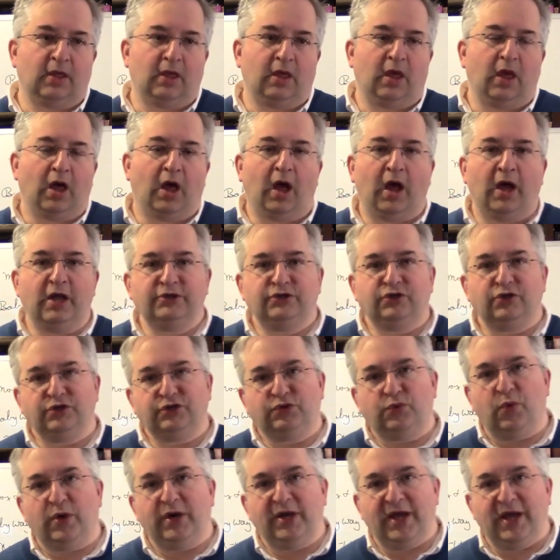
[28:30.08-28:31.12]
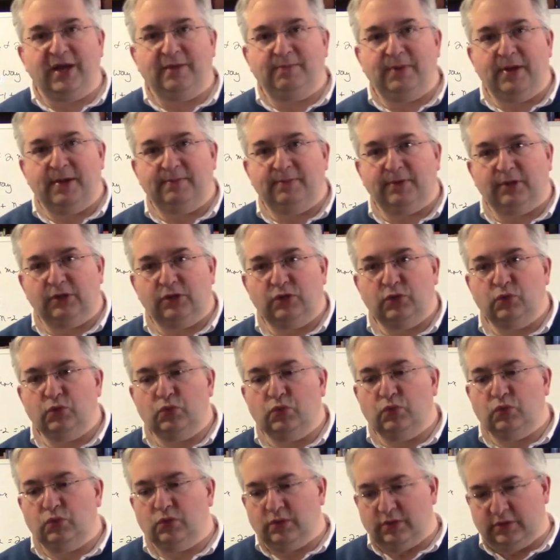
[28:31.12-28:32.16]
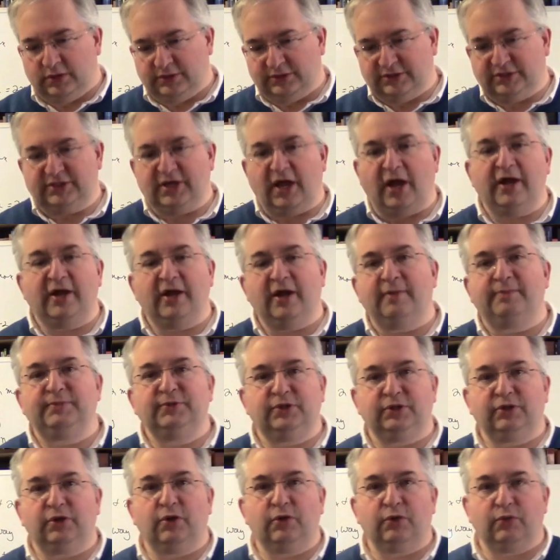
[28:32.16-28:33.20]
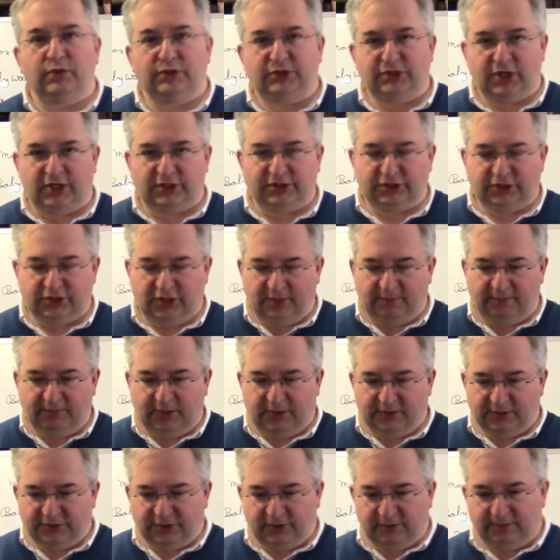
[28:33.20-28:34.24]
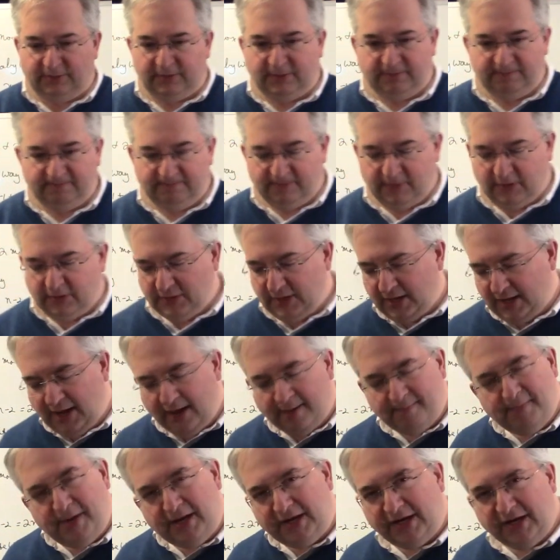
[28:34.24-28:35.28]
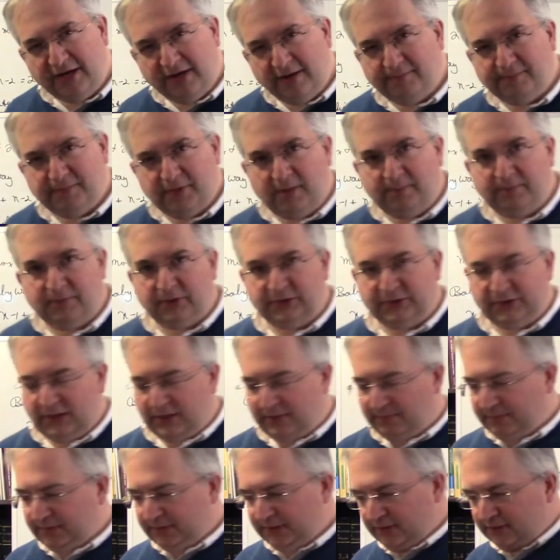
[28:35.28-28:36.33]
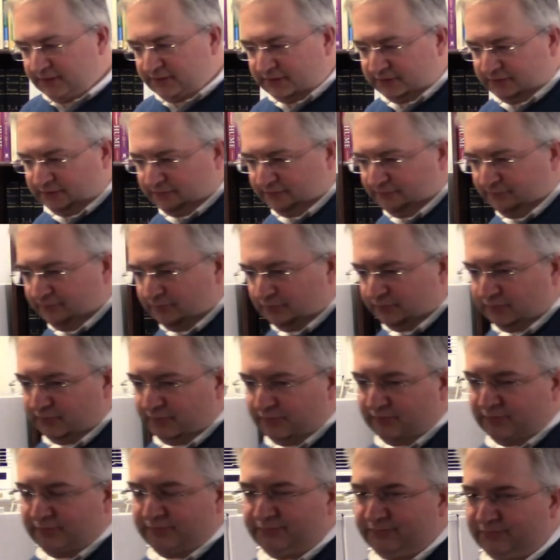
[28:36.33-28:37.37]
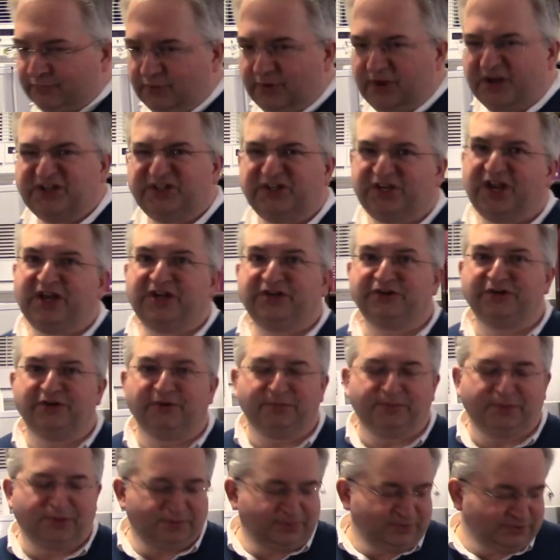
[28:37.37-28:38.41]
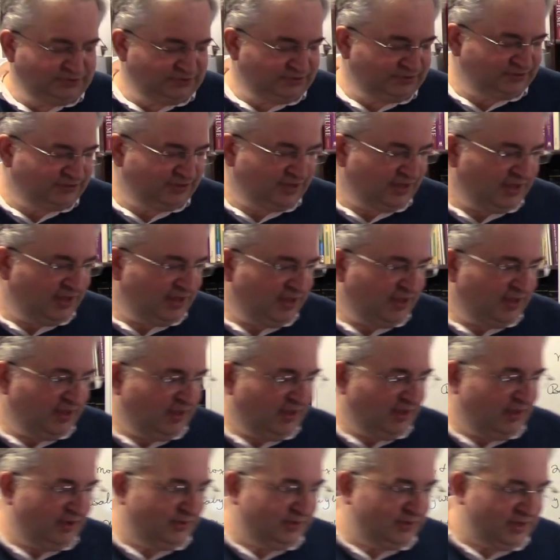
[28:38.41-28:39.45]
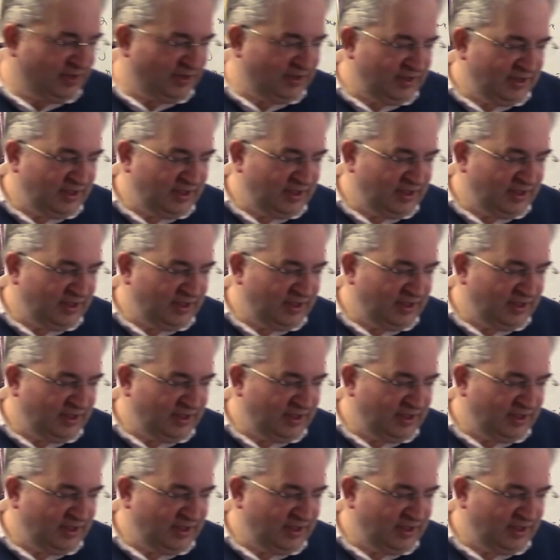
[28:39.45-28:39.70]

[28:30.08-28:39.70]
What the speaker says: 128 people who sign up to go to a chess championship. Okay, I'm making up numbers here, but that's for educational purposes. Okay,